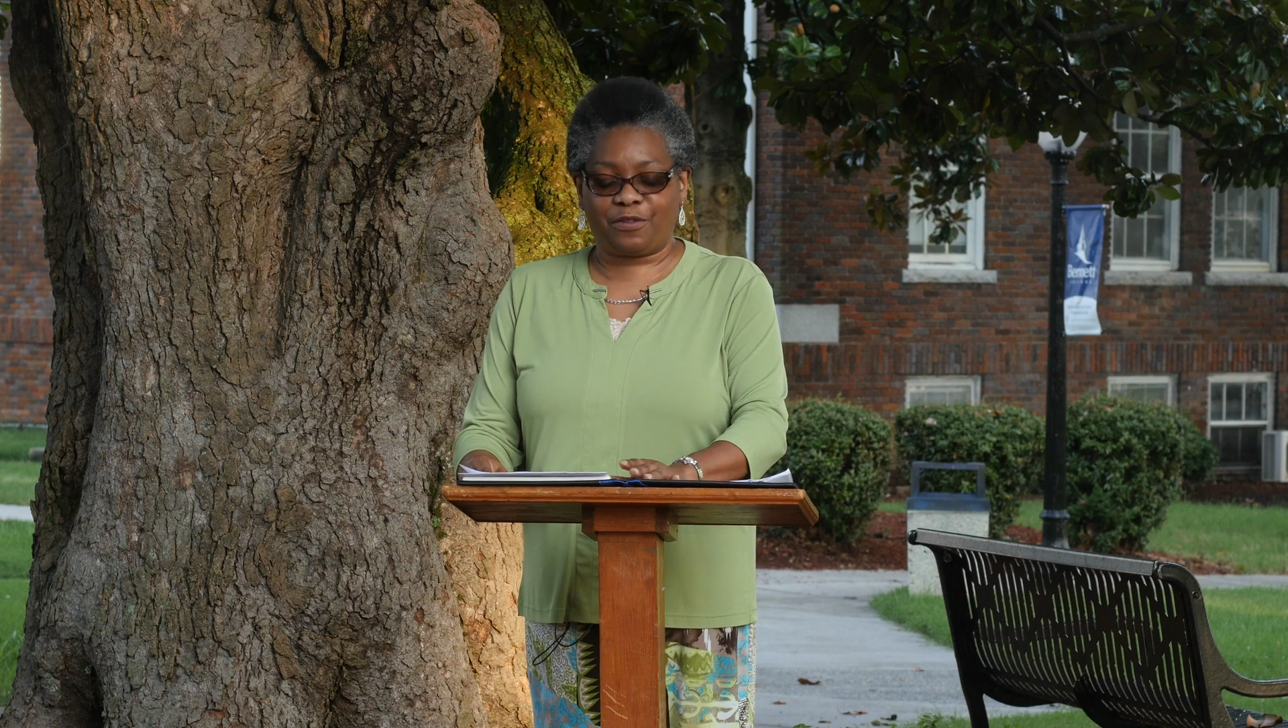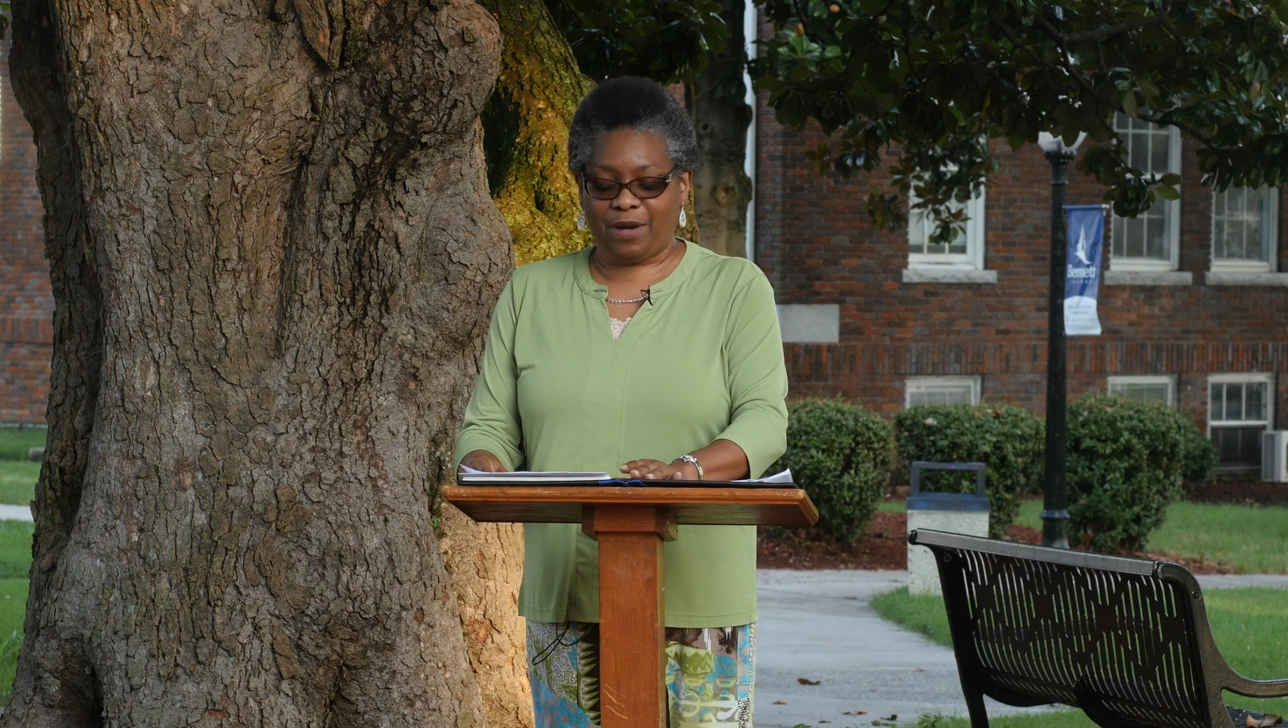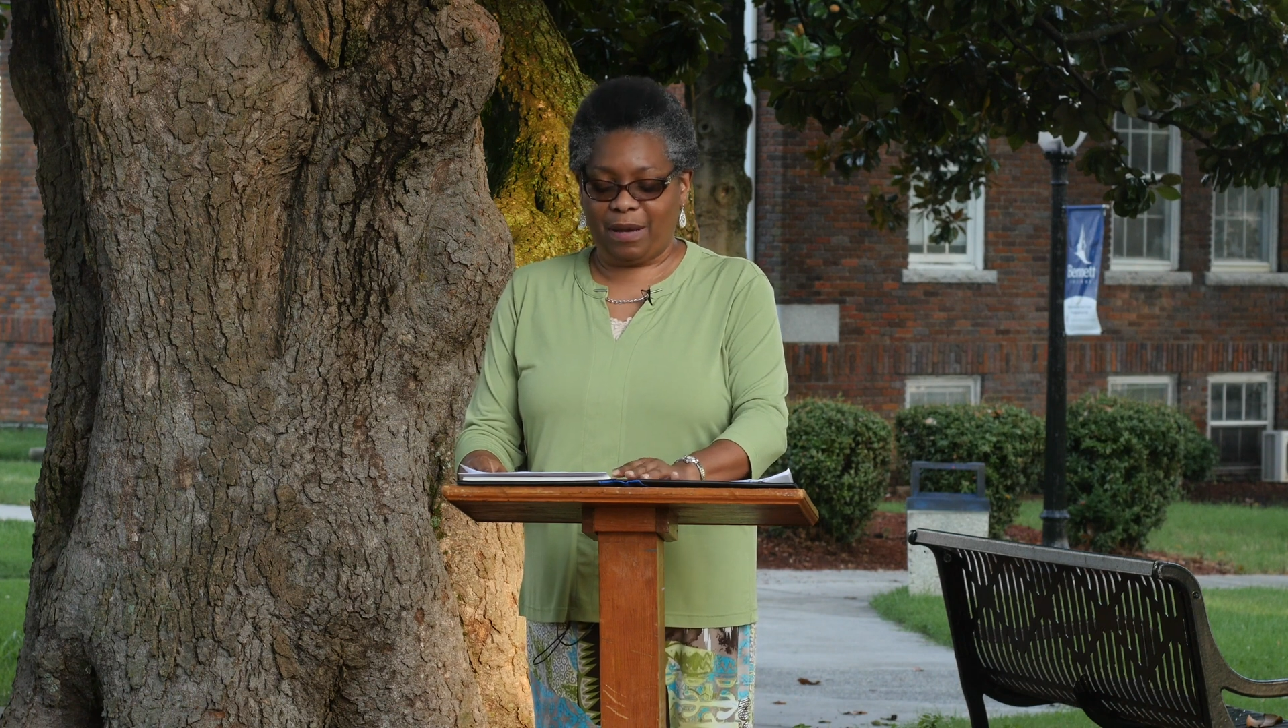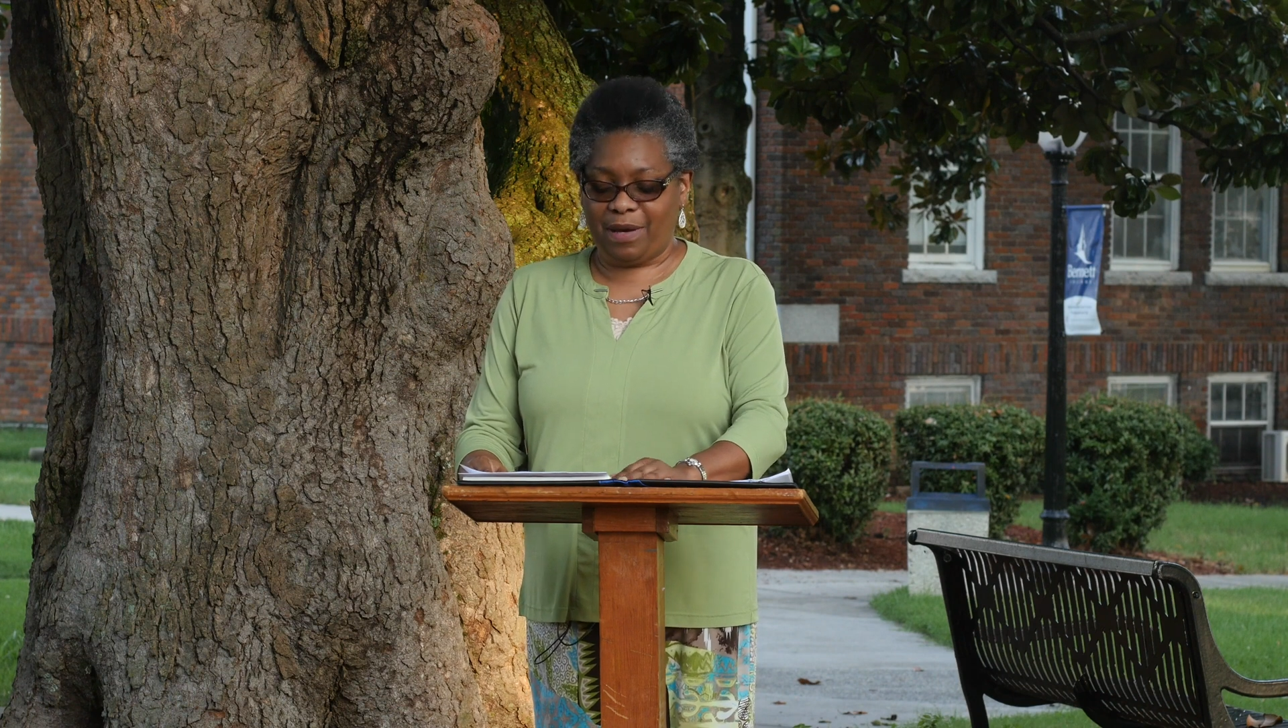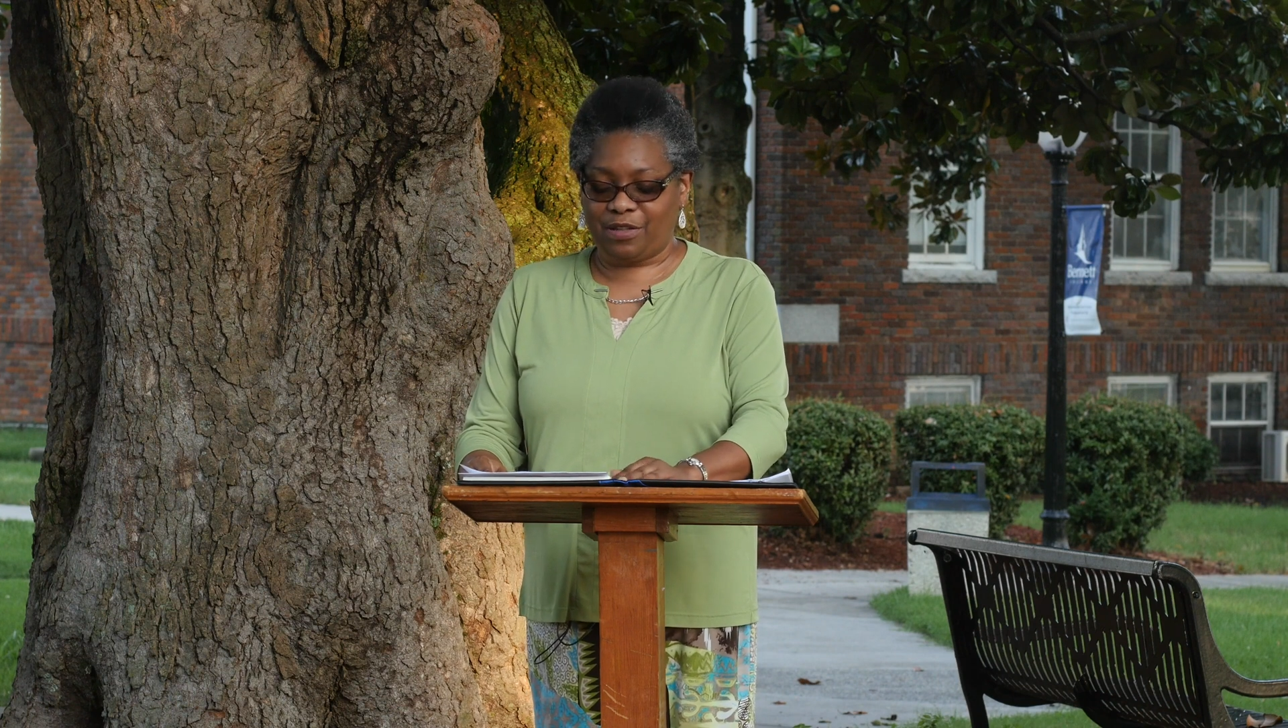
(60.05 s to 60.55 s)

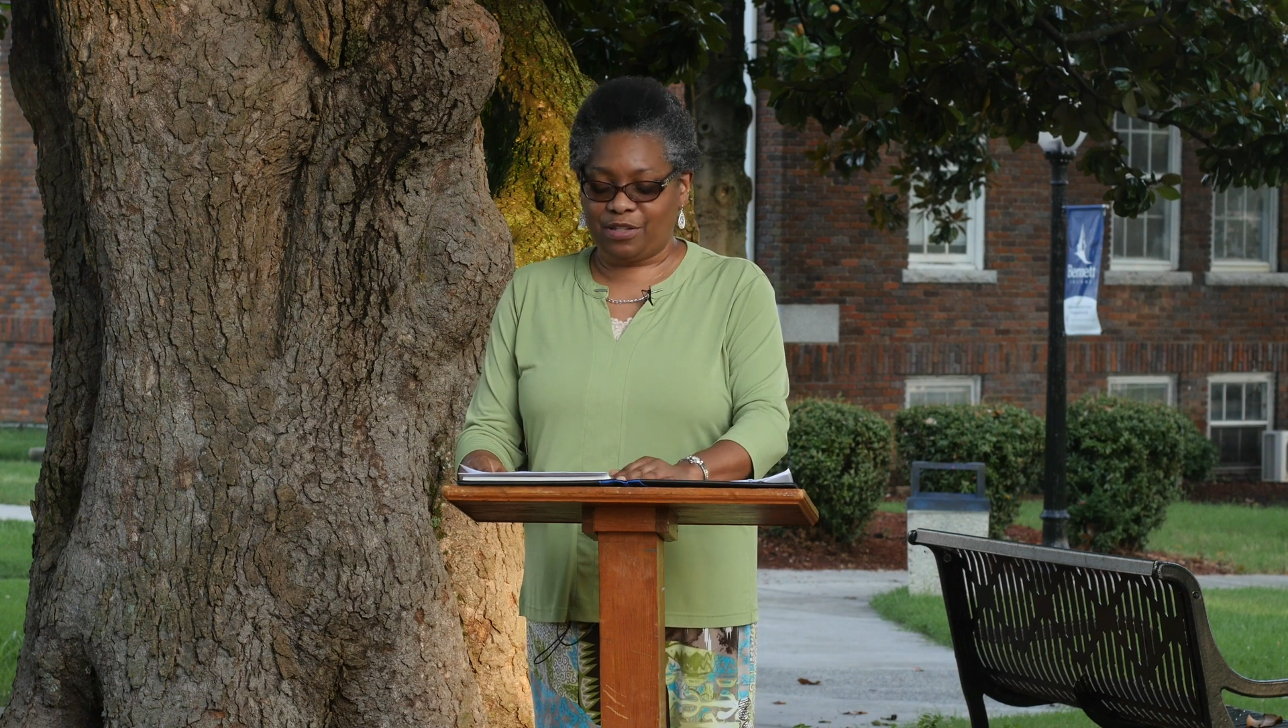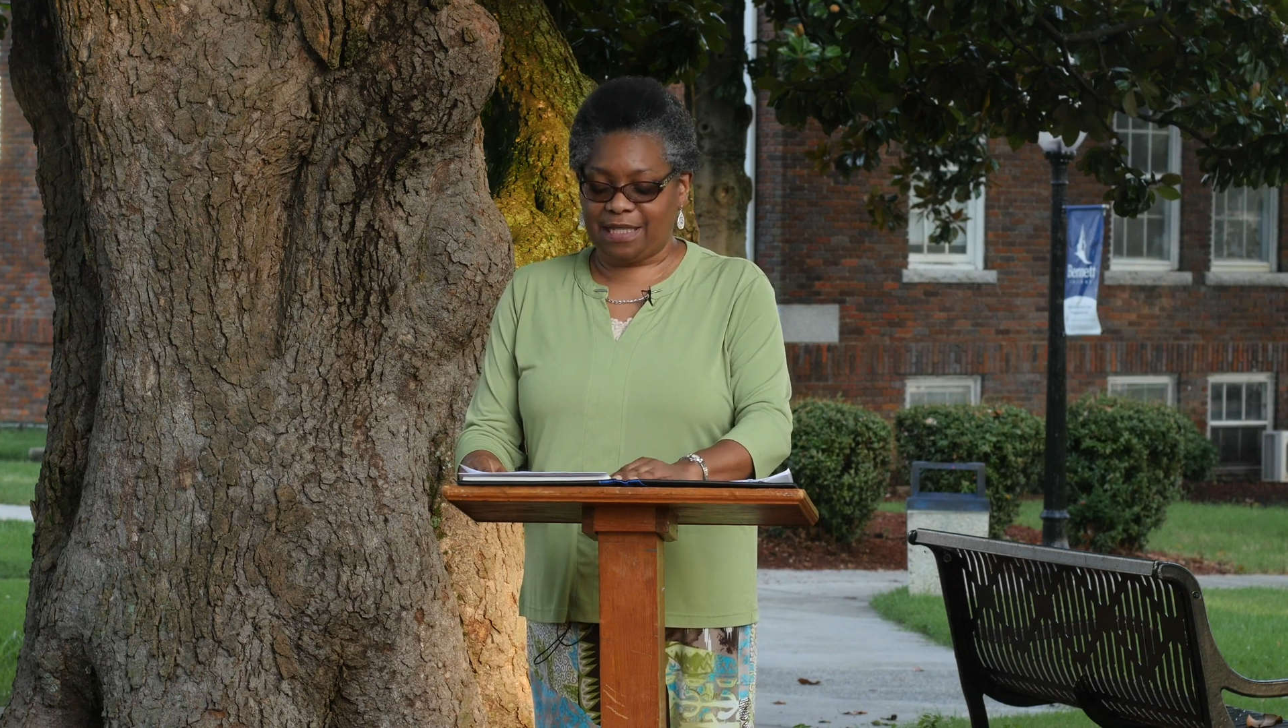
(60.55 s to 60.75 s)
grandmother's